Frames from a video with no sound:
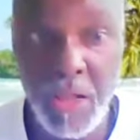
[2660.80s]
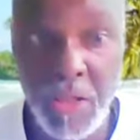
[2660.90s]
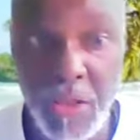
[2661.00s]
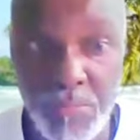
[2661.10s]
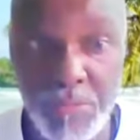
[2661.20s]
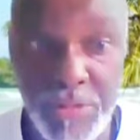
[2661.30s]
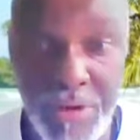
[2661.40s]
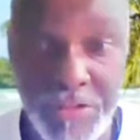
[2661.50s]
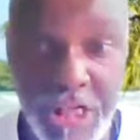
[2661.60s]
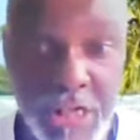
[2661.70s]
Now,
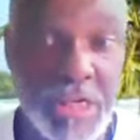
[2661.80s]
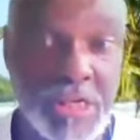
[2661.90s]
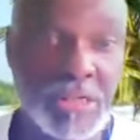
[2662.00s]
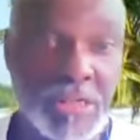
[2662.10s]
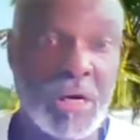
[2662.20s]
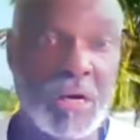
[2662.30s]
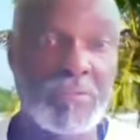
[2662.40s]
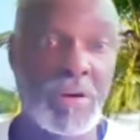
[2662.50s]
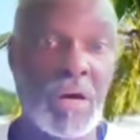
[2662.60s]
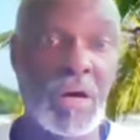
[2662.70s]
the problem is we have a
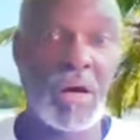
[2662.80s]
generation